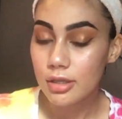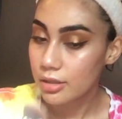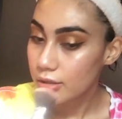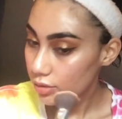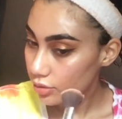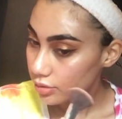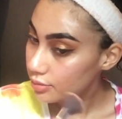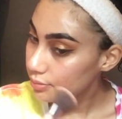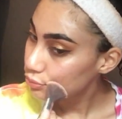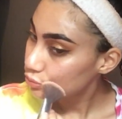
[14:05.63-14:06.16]

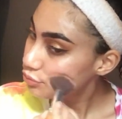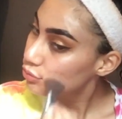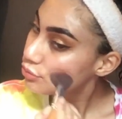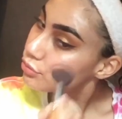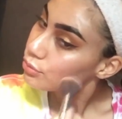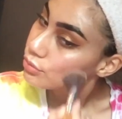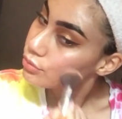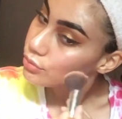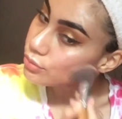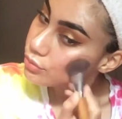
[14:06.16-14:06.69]
I couldn't
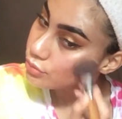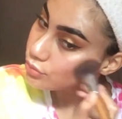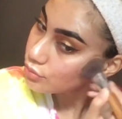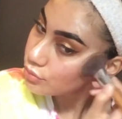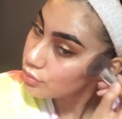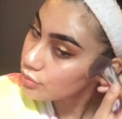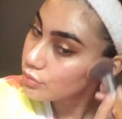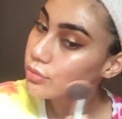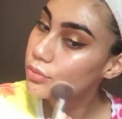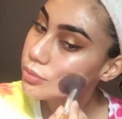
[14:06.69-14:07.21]
do
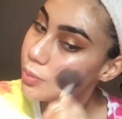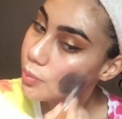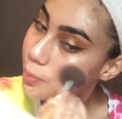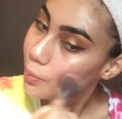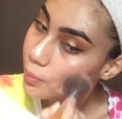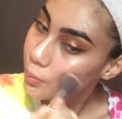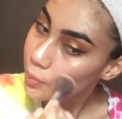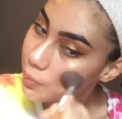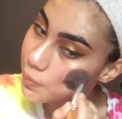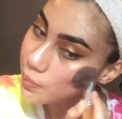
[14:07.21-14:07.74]
a cream
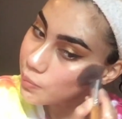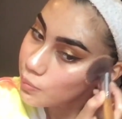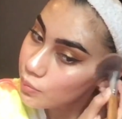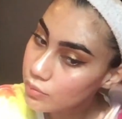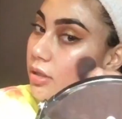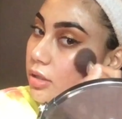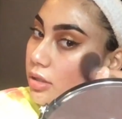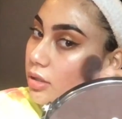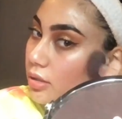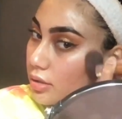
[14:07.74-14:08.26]
blush because I
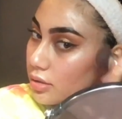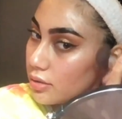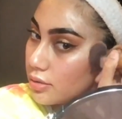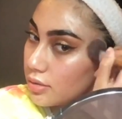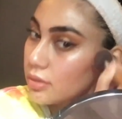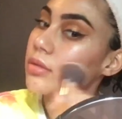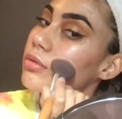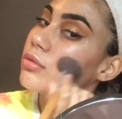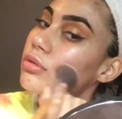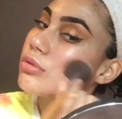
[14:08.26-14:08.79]
don't have
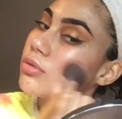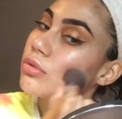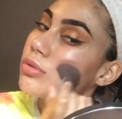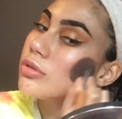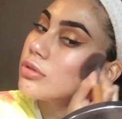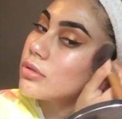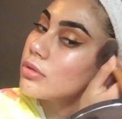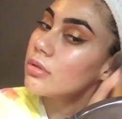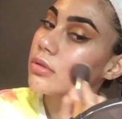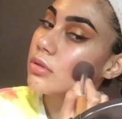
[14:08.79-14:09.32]
one, so it
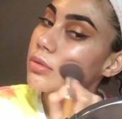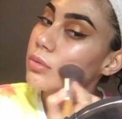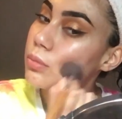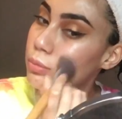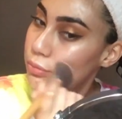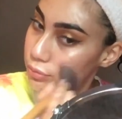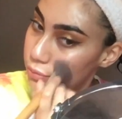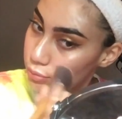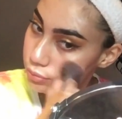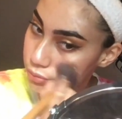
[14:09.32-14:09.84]
had to be this
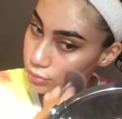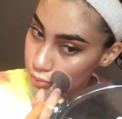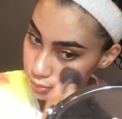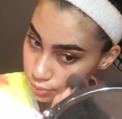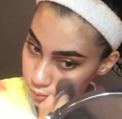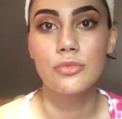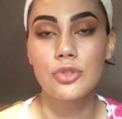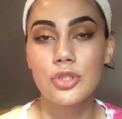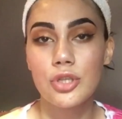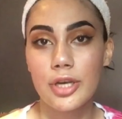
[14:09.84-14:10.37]
one.
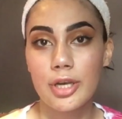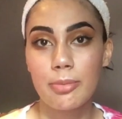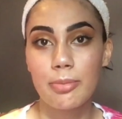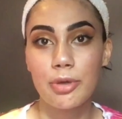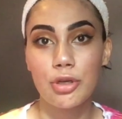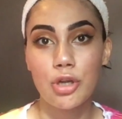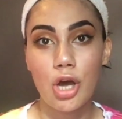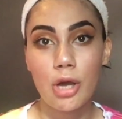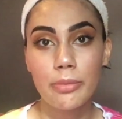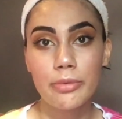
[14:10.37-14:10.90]
So in my
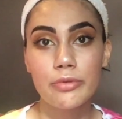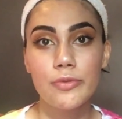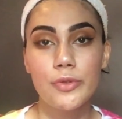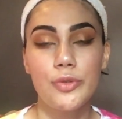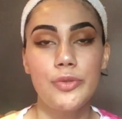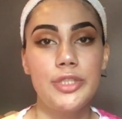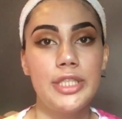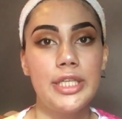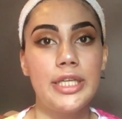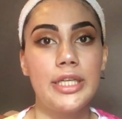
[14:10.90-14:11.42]
normal
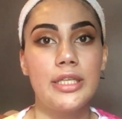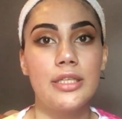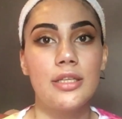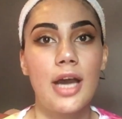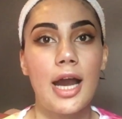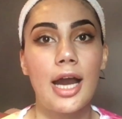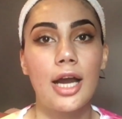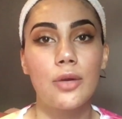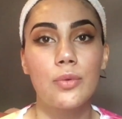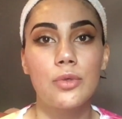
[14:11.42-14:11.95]
routine,
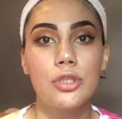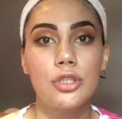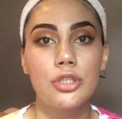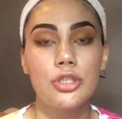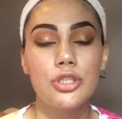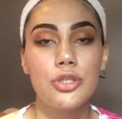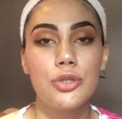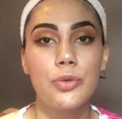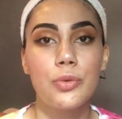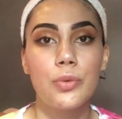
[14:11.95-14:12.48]
I will
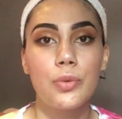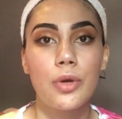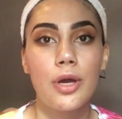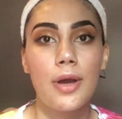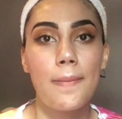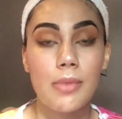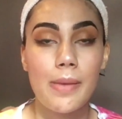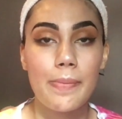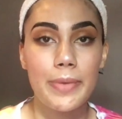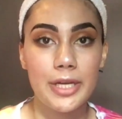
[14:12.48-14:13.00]
do
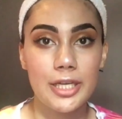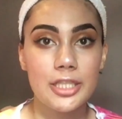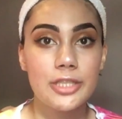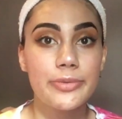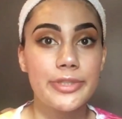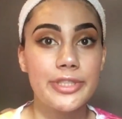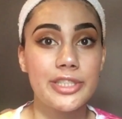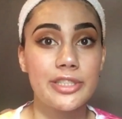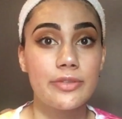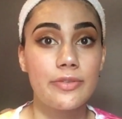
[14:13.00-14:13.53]
my base,
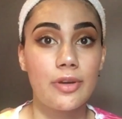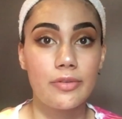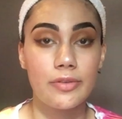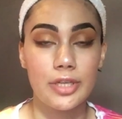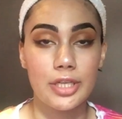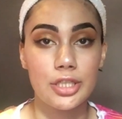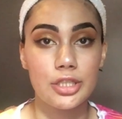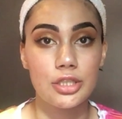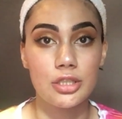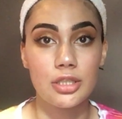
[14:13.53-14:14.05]
which is
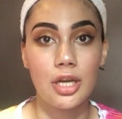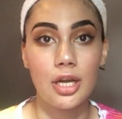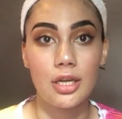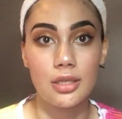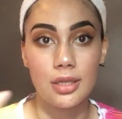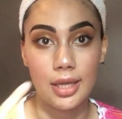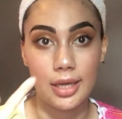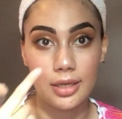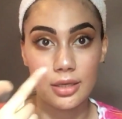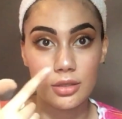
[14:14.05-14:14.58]
foundation
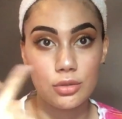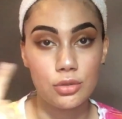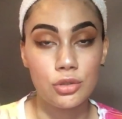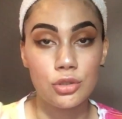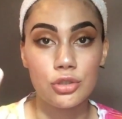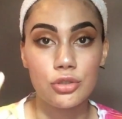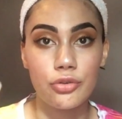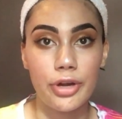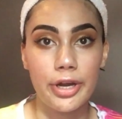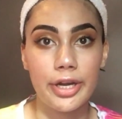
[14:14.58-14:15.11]
and like
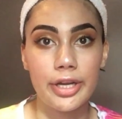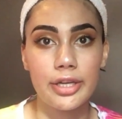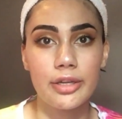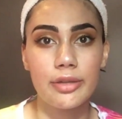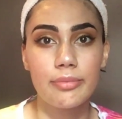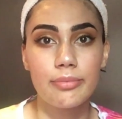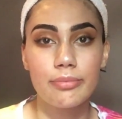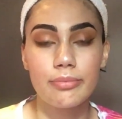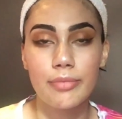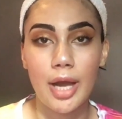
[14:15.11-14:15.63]
under eye
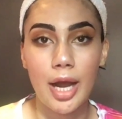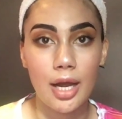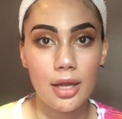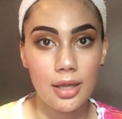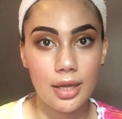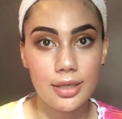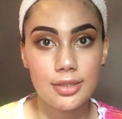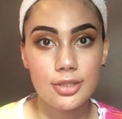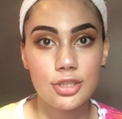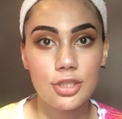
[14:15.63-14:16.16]

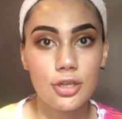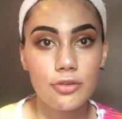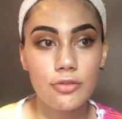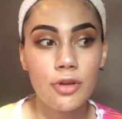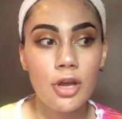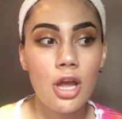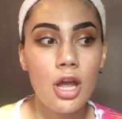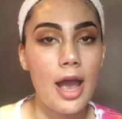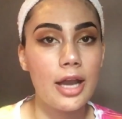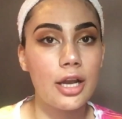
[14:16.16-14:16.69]
highlight and stuff,
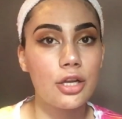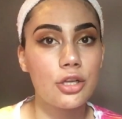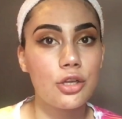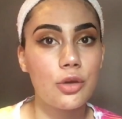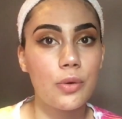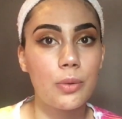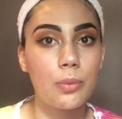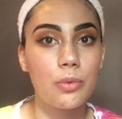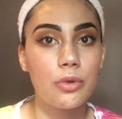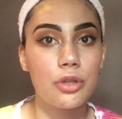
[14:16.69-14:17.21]
and I'd go
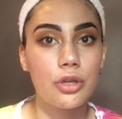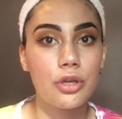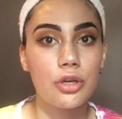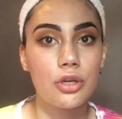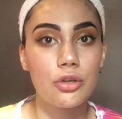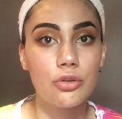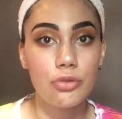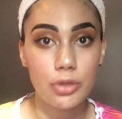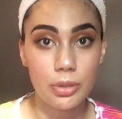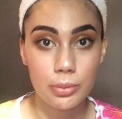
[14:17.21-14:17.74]
in with a
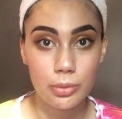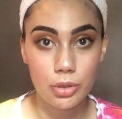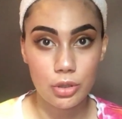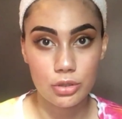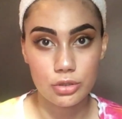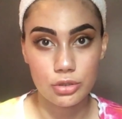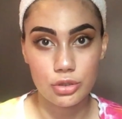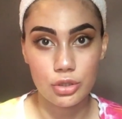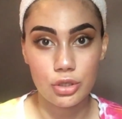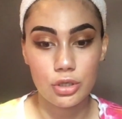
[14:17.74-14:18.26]
cream
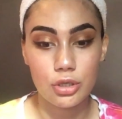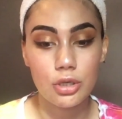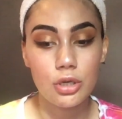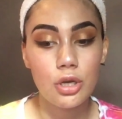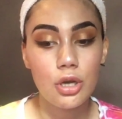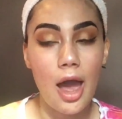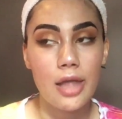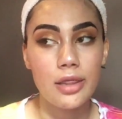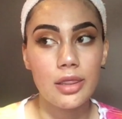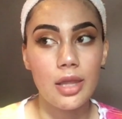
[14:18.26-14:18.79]
contour,
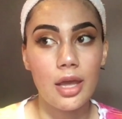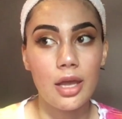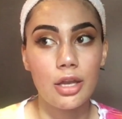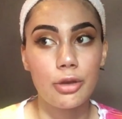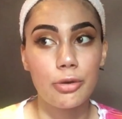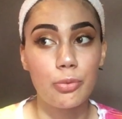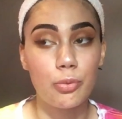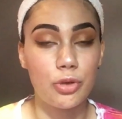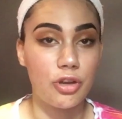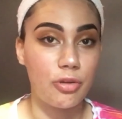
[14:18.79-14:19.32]
and
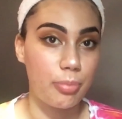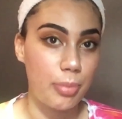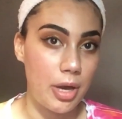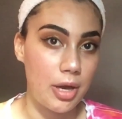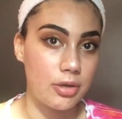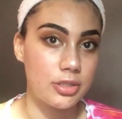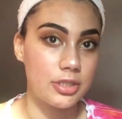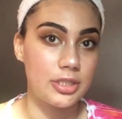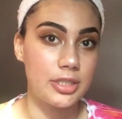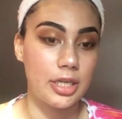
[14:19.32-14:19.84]
then when I've
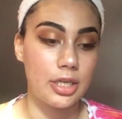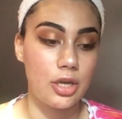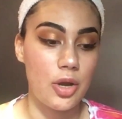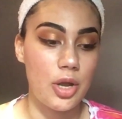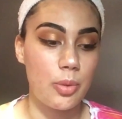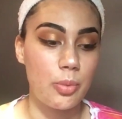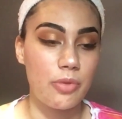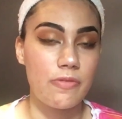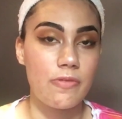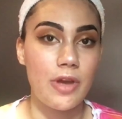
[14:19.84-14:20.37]
powdered I go
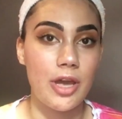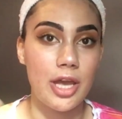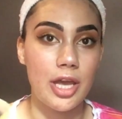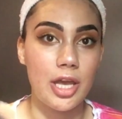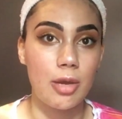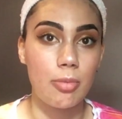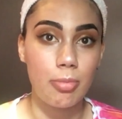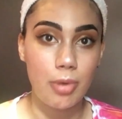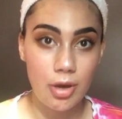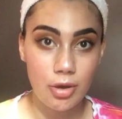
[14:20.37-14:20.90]
in with
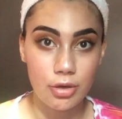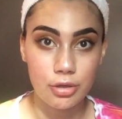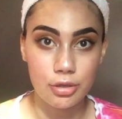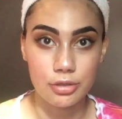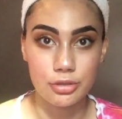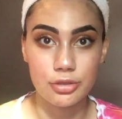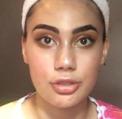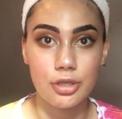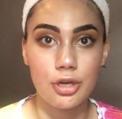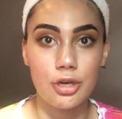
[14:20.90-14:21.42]
a powder
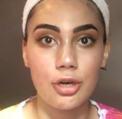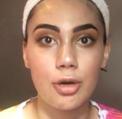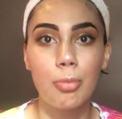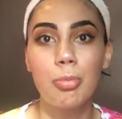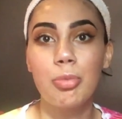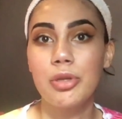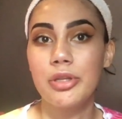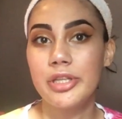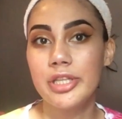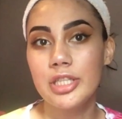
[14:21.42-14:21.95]
contour.
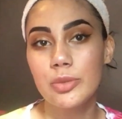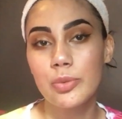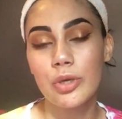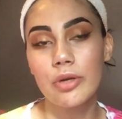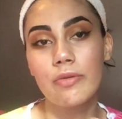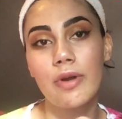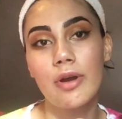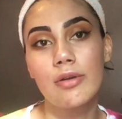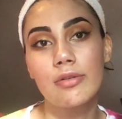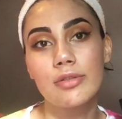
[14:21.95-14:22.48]
But this way
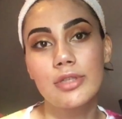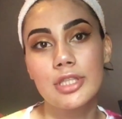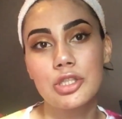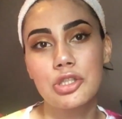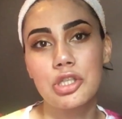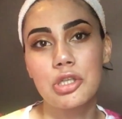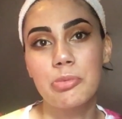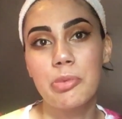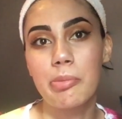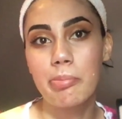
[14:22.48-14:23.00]
around it's
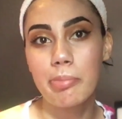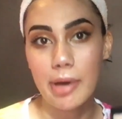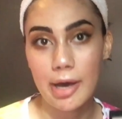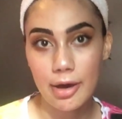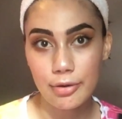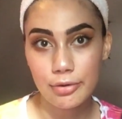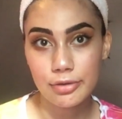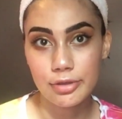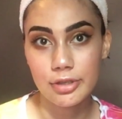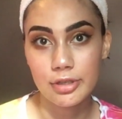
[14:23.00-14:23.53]
going to be
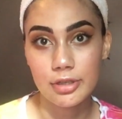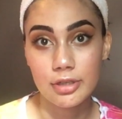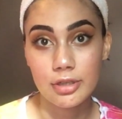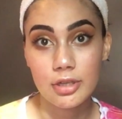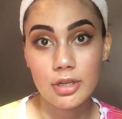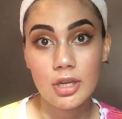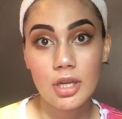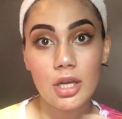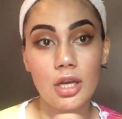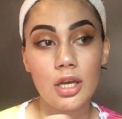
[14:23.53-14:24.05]
powder
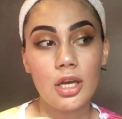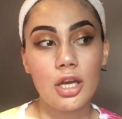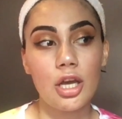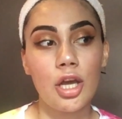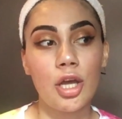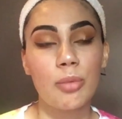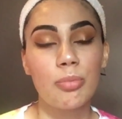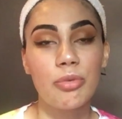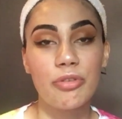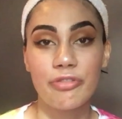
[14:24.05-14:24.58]

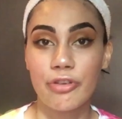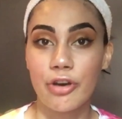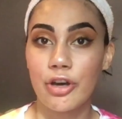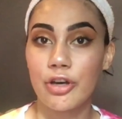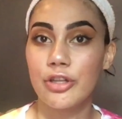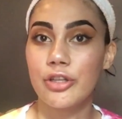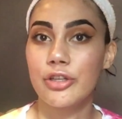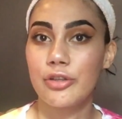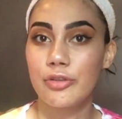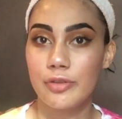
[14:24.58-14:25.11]

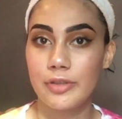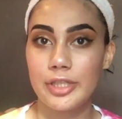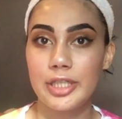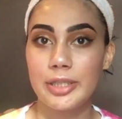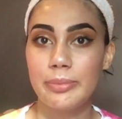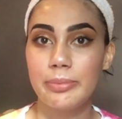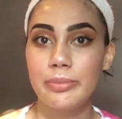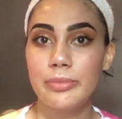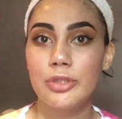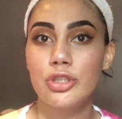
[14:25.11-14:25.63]
before the
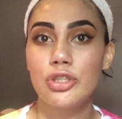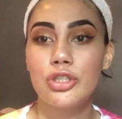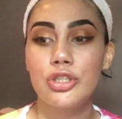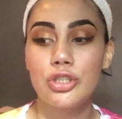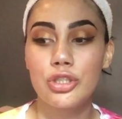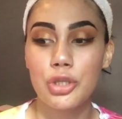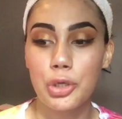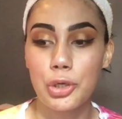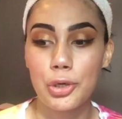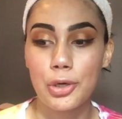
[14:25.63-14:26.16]
cream,
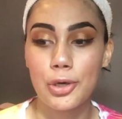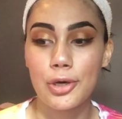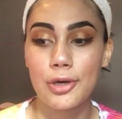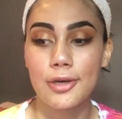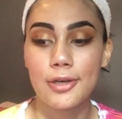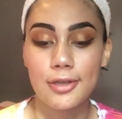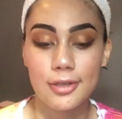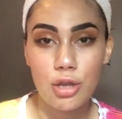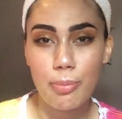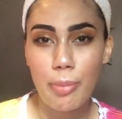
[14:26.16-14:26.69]
so
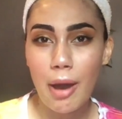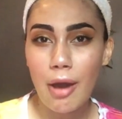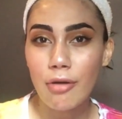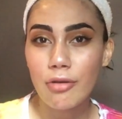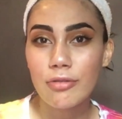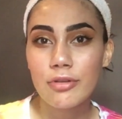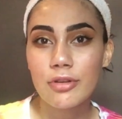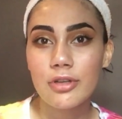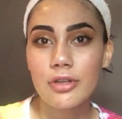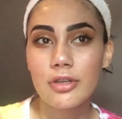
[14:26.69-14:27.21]
the
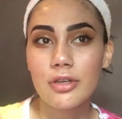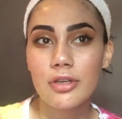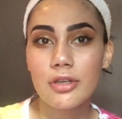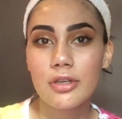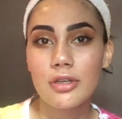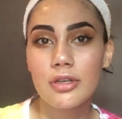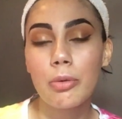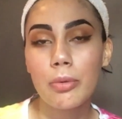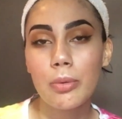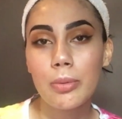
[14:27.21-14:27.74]
powder
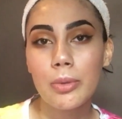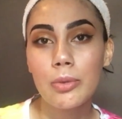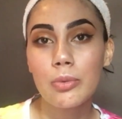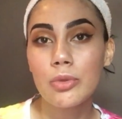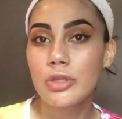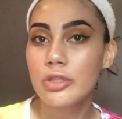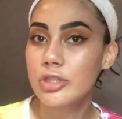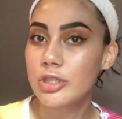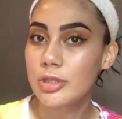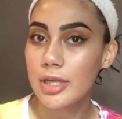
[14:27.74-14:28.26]
probably
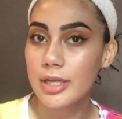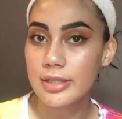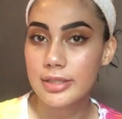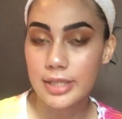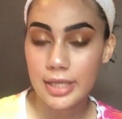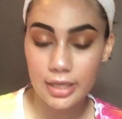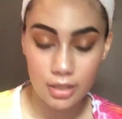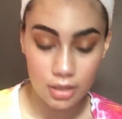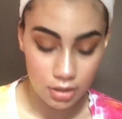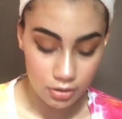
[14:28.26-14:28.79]
will just get
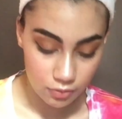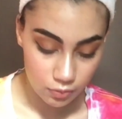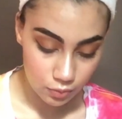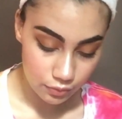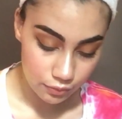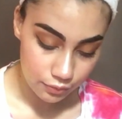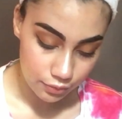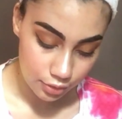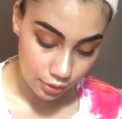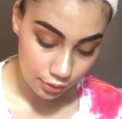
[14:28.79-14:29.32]
taken off
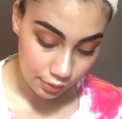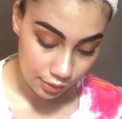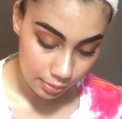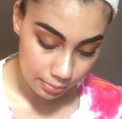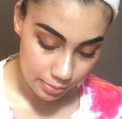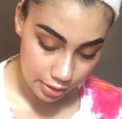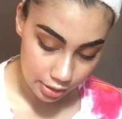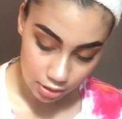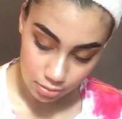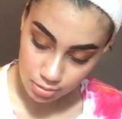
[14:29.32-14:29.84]
with the cream
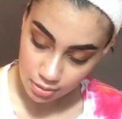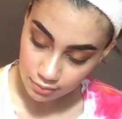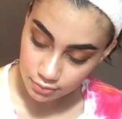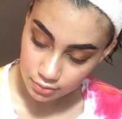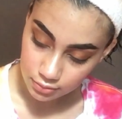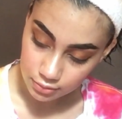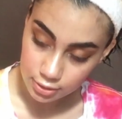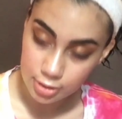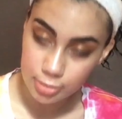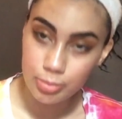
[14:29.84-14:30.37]
makeup
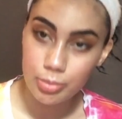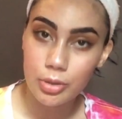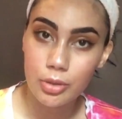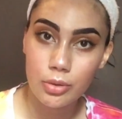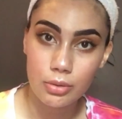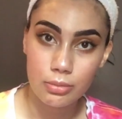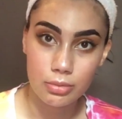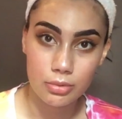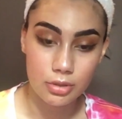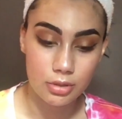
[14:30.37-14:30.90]
afterwards, but
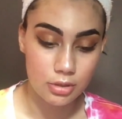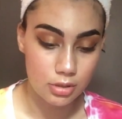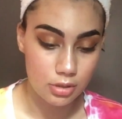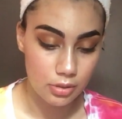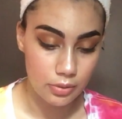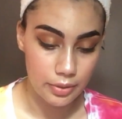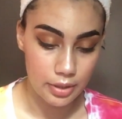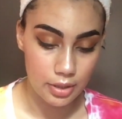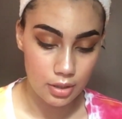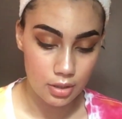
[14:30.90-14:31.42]
I'm going to
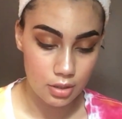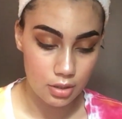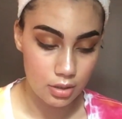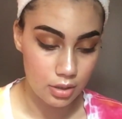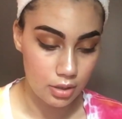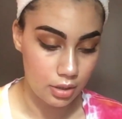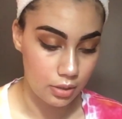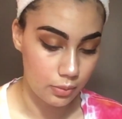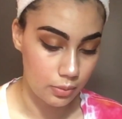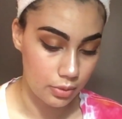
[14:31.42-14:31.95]
do it
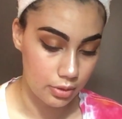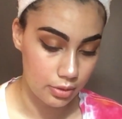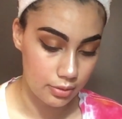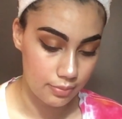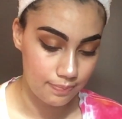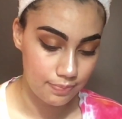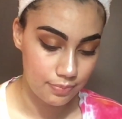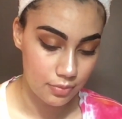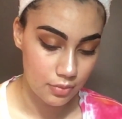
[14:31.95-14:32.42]
anyway.